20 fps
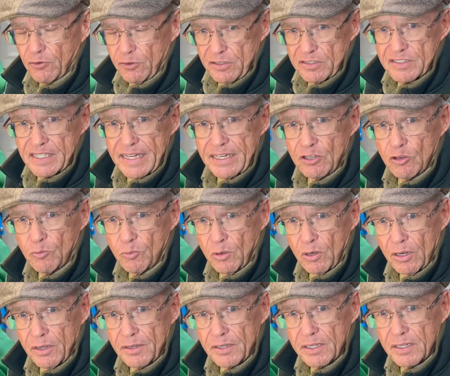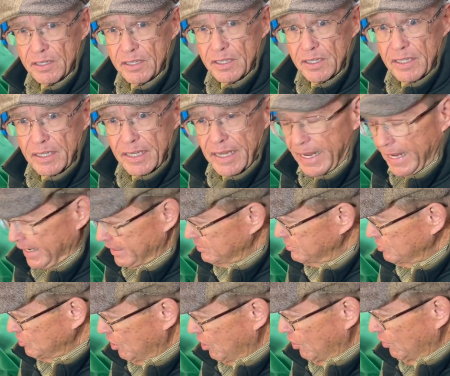the Seiko bullet. And
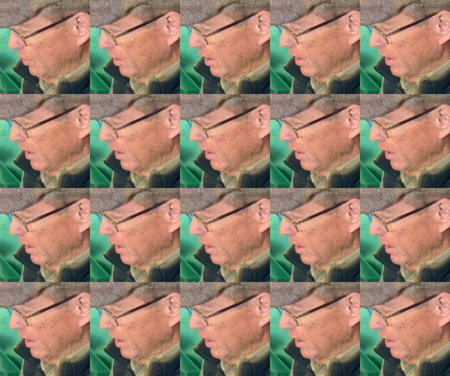so